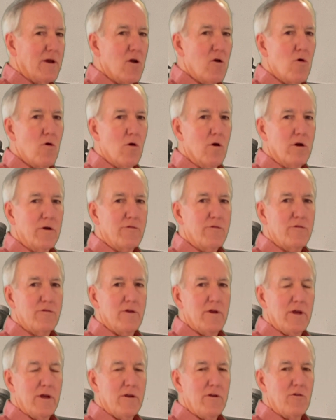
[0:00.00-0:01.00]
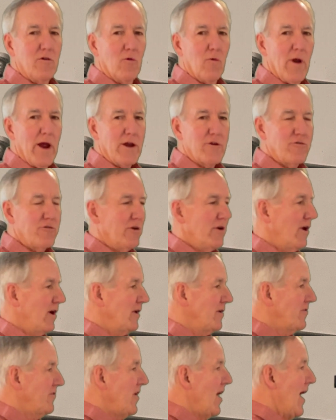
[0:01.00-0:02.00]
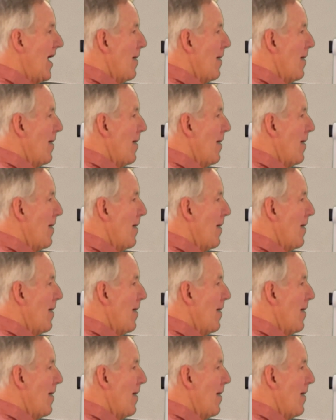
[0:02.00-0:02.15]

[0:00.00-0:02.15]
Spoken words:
the course direction on